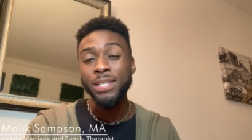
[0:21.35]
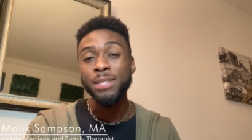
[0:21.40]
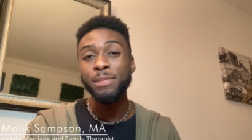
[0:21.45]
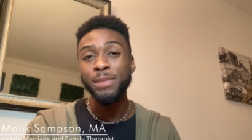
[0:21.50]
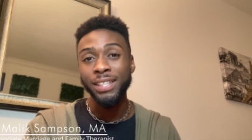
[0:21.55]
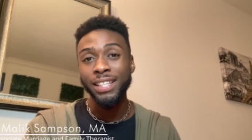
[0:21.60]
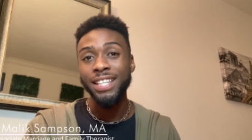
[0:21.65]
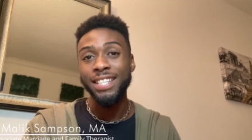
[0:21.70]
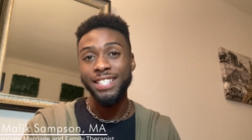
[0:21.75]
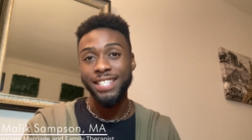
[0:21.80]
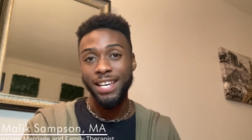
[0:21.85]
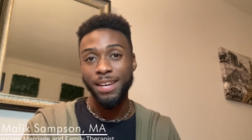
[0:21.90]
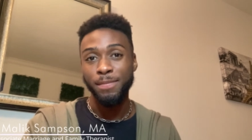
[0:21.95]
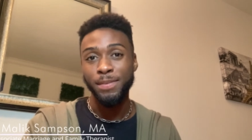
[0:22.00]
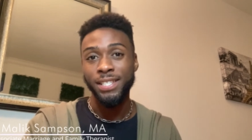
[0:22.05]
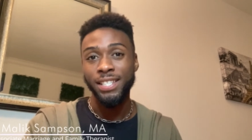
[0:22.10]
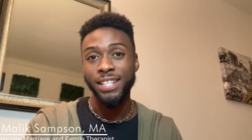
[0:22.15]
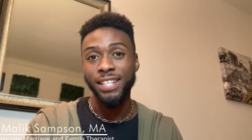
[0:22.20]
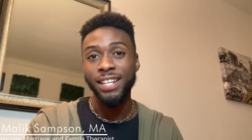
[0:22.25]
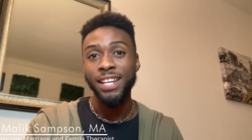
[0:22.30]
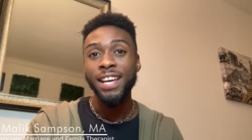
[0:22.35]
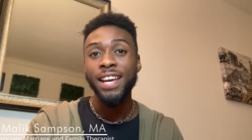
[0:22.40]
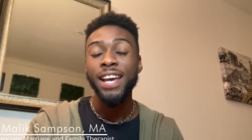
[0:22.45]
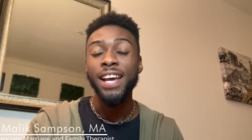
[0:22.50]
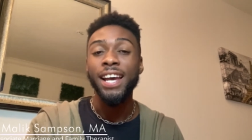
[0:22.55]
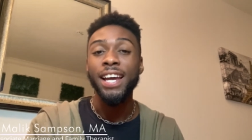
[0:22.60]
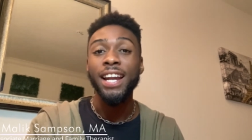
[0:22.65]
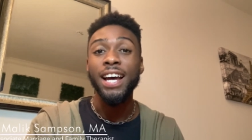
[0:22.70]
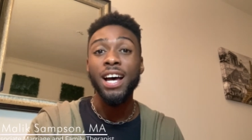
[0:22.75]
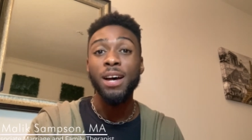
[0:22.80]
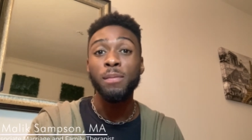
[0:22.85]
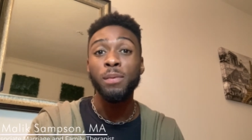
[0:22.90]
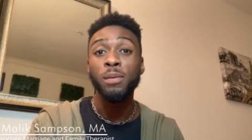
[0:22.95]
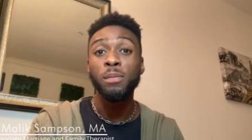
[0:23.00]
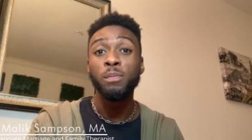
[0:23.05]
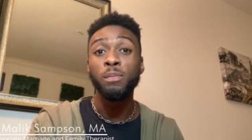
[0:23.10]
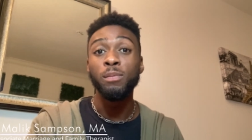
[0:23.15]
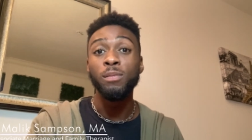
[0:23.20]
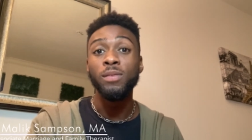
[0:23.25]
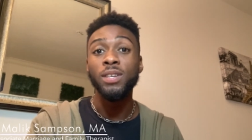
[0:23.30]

is Malik Sampson, and I'm a